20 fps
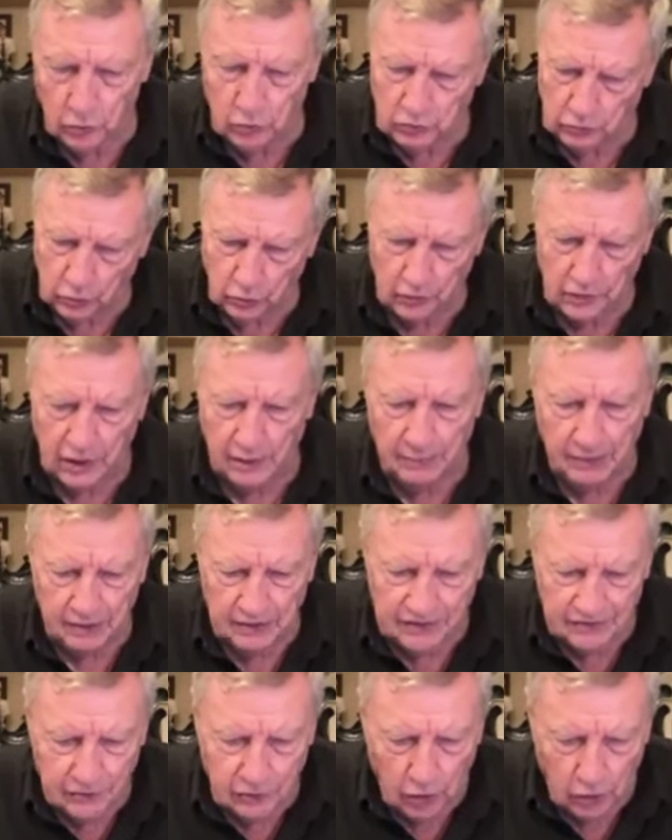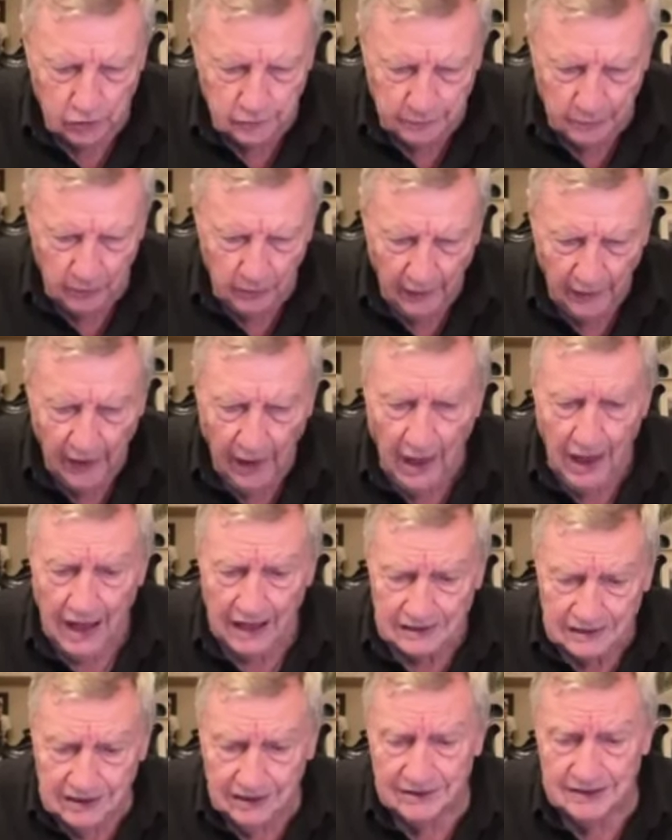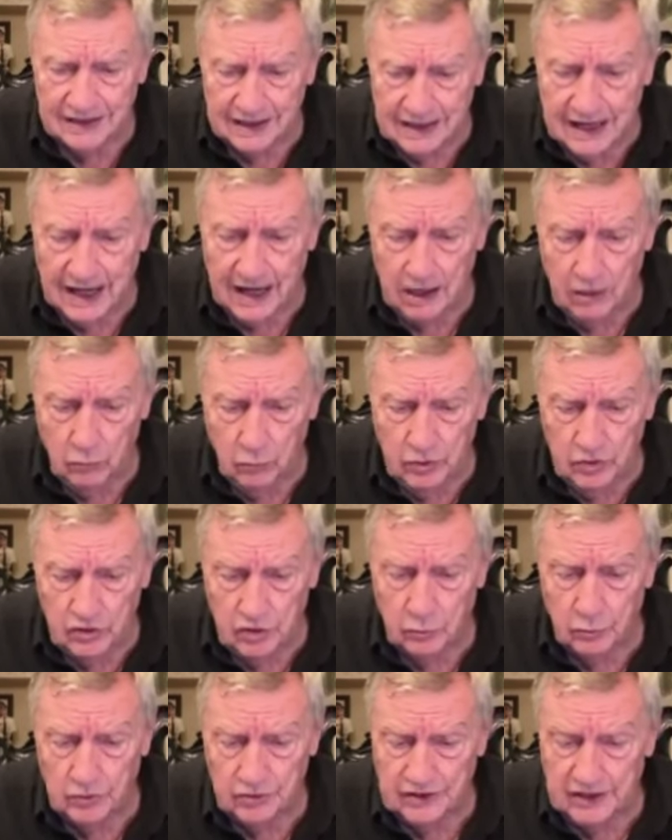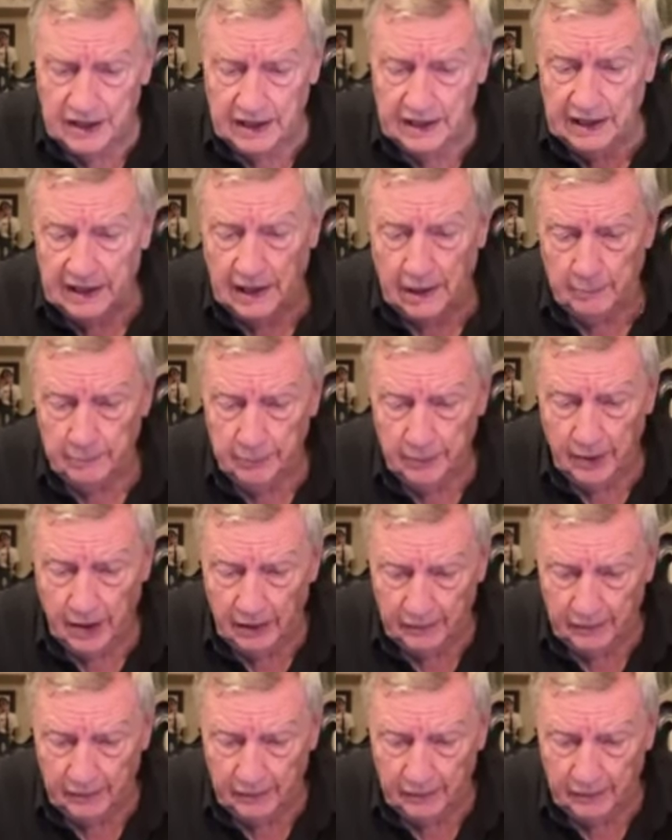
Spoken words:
Luke talking about his gospel, until the day in which he was taken up